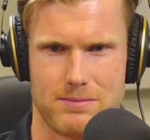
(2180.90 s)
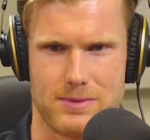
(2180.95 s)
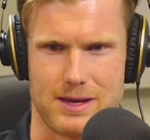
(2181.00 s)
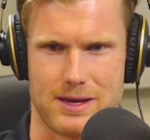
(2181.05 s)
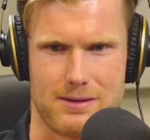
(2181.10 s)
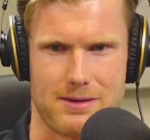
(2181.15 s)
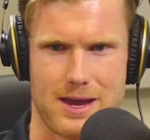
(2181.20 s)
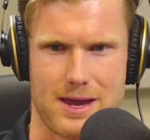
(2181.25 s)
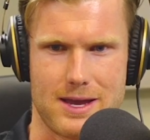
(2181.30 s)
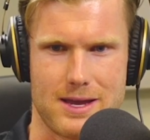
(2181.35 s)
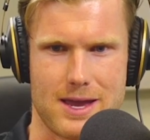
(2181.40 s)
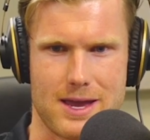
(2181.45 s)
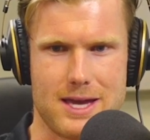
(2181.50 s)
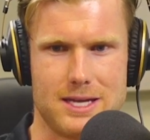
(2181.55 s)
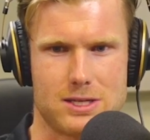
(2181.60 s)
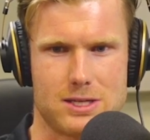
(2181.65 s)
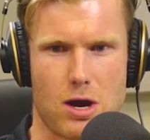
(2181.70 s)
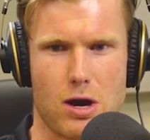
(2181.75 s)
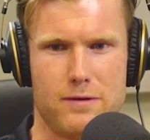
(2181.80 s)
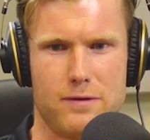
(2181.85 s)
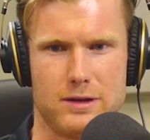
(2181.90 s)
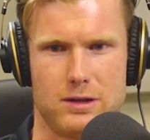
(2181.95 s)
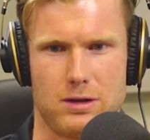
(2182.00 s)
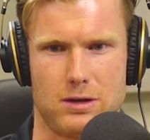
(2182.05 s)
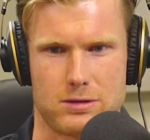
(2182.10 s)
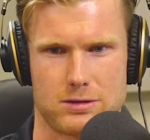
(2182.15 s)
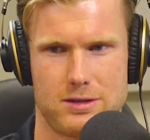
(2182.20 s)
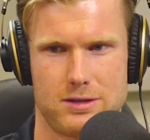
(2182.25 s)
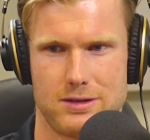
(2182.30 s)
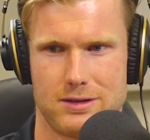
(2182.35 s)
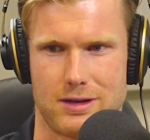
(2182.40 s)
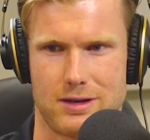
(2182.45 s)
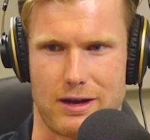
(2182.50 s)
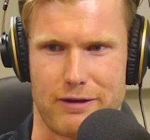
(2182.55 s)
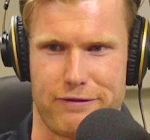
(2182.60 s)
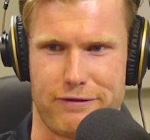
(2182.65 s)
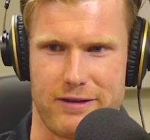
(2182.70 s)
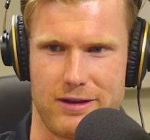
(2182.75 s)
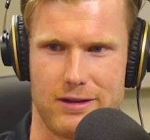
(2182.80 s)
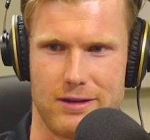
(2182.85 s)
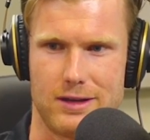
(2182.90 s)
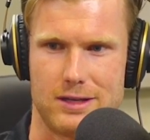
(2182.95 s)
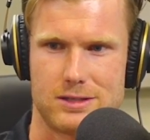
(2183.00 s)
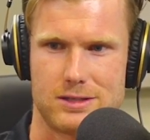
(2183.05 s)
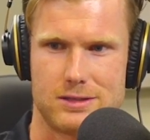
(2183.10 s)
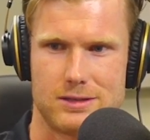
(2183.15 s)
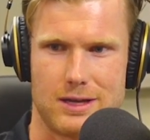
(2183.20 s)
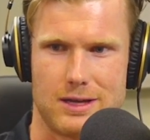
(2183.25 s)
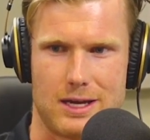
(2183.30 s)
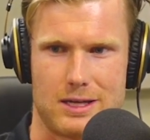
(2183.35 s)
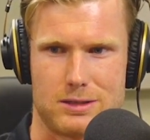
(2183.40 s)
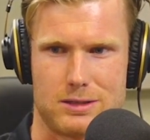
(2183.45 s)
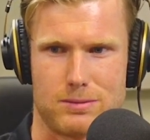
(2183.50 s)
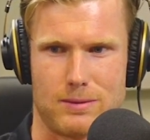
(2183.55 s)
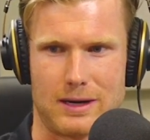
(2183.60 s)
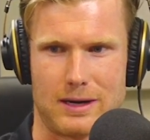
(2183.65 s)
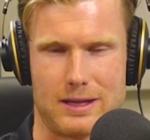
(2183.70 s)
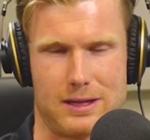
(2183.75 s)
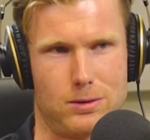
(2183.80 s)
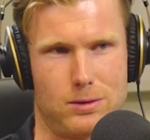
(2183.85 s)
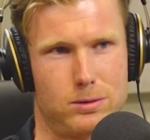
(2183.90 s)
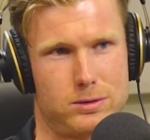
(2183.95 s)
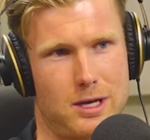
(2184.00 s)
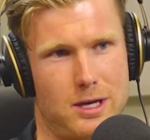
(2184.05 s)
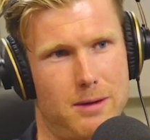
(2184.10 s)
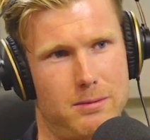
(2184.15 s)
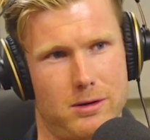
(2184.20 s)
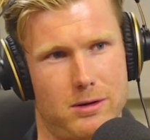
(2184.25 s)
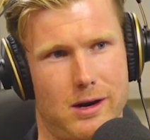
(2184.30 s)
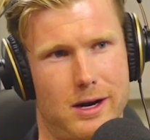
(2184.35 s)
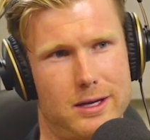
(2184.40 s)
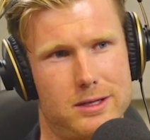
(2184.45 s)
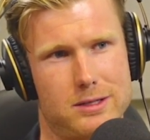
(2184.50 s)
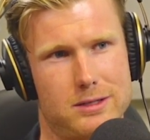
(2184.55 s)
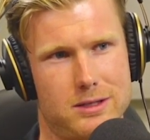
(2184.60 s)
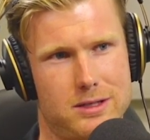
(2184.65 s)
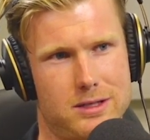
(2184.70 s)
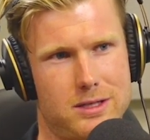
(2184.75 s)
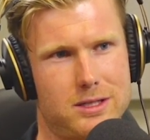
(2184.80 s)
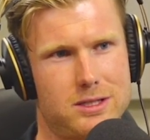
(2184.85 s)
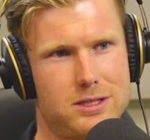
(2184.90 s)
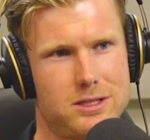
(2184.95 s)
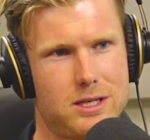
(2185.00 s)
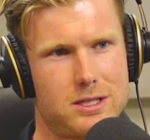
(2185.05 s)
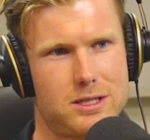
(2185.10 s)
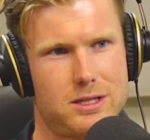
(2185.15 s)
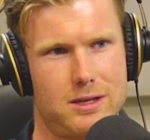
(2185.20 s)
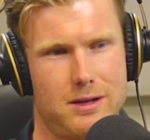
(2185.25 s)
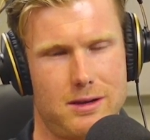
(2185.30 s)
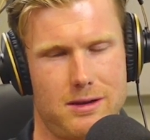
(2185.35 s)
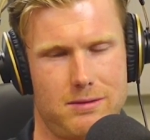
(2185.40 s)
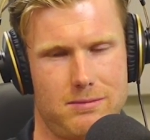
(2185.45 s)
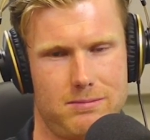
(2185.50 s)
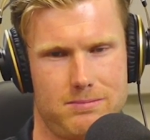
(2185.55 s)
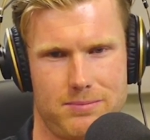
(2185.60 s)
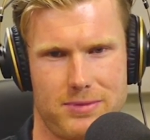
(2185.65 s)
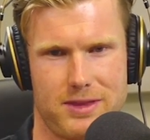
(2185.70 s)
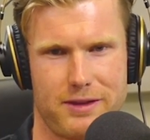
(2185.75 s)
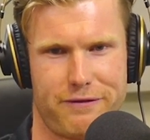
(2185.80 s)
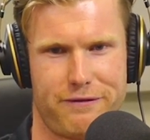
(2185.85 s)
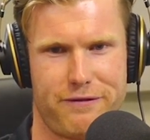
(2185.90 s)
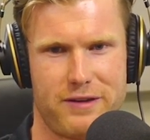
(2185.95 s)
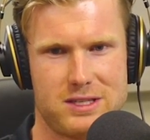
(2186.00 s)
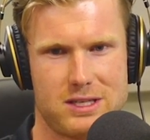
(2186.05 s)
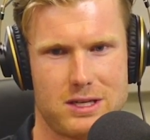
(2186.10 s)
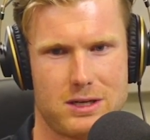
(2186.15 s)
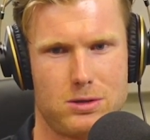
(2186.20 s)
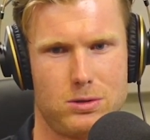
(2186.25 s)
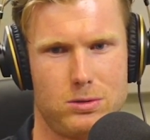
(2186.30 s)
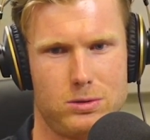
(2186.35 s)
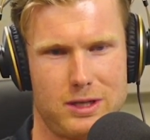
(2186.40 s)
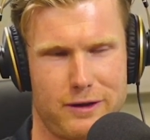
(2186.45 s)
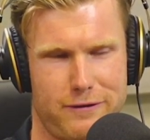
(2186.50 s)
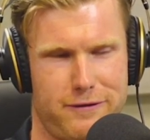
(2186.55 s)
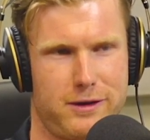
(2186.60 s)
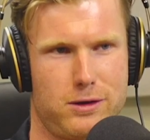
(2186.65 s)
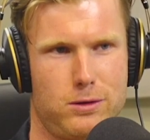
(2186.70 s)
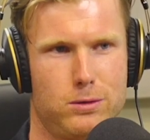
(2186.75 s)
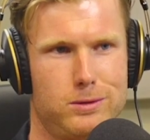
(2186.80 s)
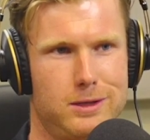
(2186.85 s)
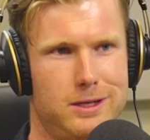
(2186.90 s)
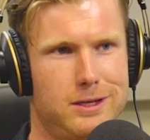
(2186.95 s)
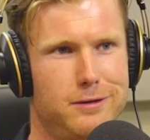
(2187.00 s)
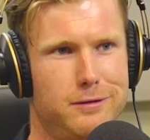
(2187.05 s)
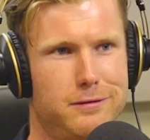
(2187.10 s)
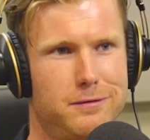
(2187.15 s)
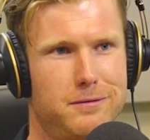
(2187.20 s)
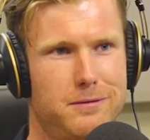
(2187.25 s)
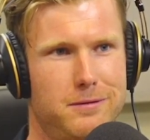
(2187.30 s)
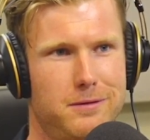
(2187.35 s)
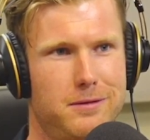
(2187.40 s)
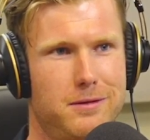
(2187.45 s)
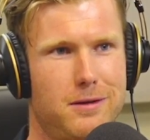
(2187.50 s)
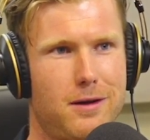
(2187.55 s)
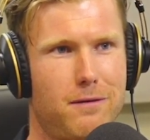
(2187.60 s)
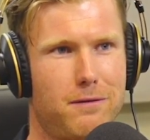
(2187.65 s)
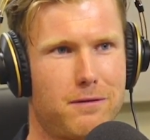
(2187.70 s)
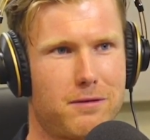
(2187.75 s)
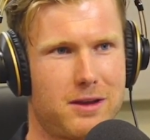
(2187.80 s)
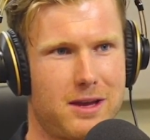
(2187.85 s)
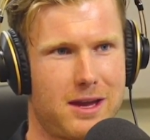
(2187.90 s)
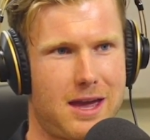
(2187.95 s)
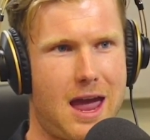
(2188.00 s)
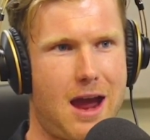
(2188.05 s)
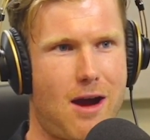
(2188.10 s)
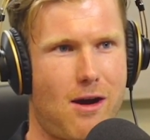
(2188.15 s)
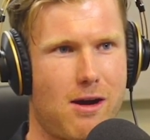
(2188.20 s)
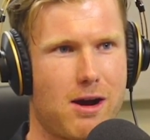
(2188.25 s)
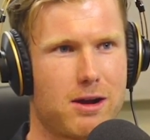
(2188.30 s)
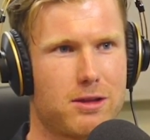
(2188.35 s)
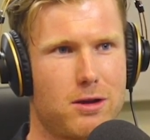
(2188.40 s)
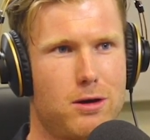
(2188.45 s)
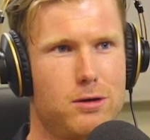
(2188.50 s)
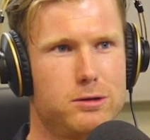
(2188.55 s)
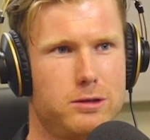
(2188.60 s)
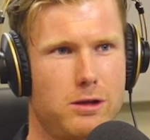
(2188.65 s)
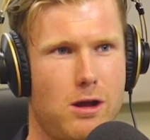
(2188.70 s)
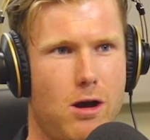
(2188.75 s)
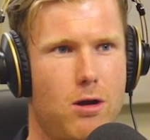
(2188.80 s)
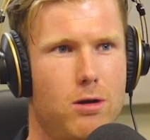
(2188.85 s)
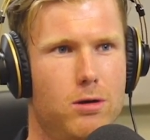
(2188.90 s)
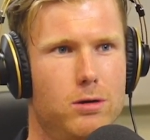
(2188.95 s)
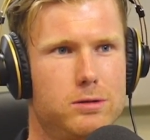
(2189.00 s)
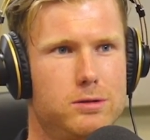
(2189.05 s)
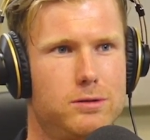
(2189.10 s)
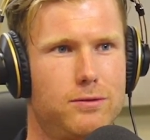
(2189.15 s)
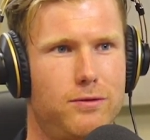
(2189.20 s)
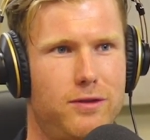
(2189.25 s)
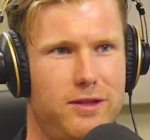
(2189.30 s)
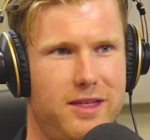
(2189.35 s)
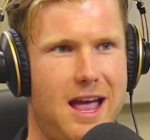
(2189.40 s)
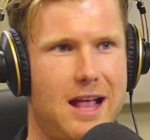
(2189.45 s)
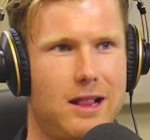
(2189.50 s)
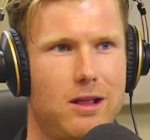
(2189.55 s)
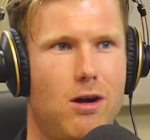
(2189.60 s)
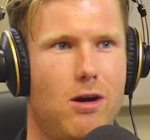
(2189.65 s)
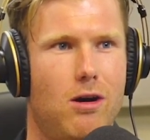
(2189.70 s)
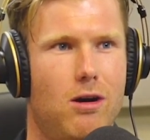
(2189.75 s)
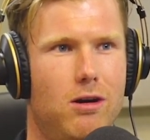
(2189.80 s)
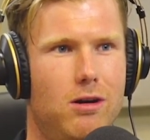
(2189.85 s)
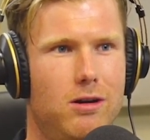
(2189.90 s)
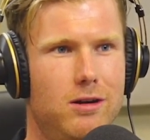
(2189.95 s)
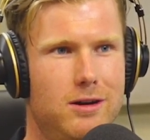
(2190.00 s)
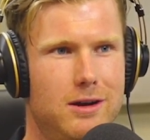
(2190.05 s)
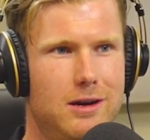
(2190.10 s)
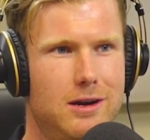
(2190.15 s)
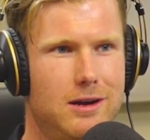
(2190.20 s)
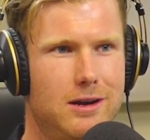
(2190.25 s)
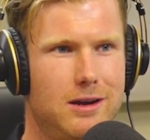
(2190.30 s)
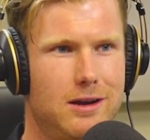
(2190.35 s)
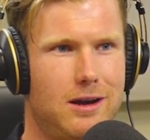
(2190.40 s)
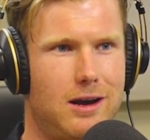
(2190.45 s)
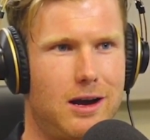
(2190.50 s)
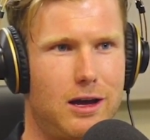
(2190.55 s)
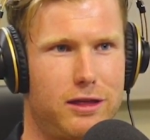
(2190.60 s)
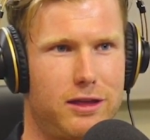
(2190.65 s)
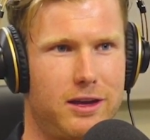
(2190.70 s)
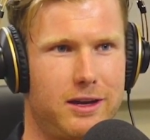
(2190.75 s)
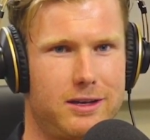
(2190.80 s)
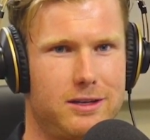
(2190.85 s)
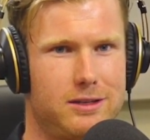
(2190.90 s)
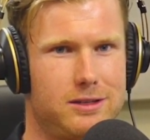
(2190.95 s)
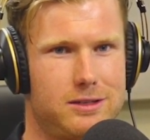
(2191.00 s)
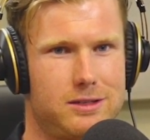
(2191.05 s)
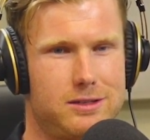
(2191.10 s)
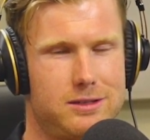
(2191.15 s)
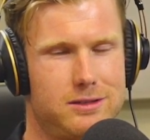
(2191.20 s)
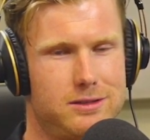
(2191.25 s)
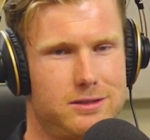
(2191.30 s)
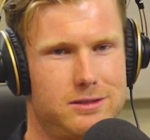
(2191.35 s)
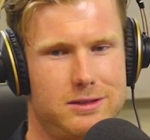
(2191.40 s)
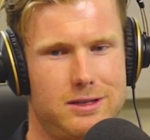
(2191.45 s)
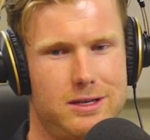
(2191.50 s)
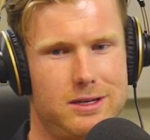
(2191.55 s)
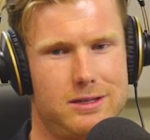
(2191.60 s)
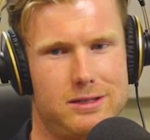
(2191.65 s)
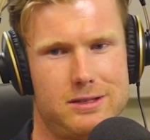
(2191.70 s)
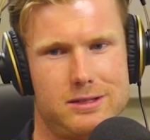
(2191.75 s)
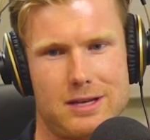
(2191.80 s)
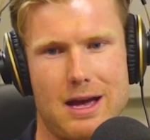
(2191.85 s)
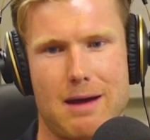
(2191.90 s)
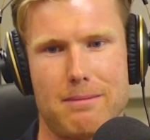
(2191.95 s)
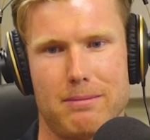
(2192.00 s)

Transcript: yeah, he, he's overlooked I feel as as one of the all time greats. It's just the physical difficulty of of carrying those loads yeah. for that long. I think is is